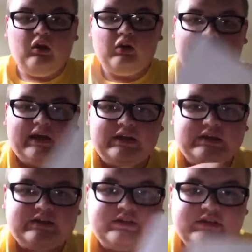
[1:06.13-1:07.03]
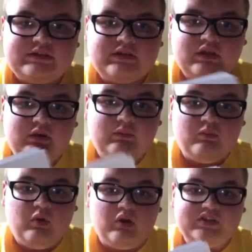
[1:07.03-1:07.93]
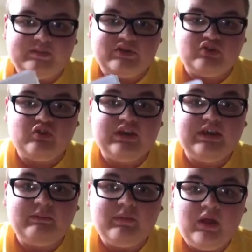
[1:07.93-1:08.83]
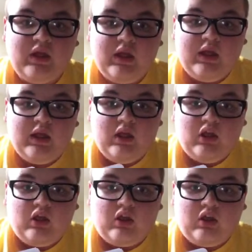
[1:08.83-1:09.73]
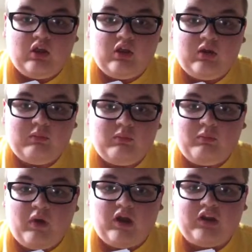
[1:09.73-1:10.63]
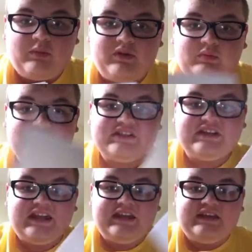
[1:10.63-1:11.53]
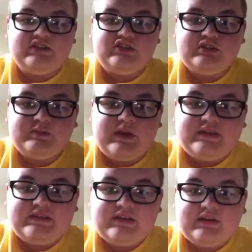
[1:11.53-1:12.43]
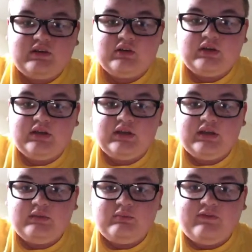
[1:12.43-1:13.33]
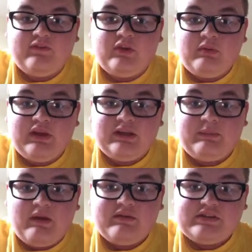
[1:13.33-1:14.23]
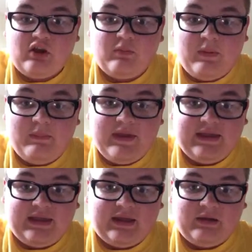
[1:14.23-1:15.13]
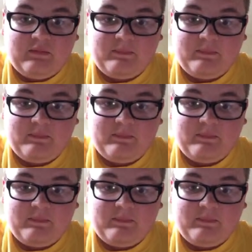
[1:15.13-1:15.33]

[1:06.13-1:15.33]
guys. Welcome to my stream. What I'm going to be doing today is just basically reviewing Periscope and Meerkat.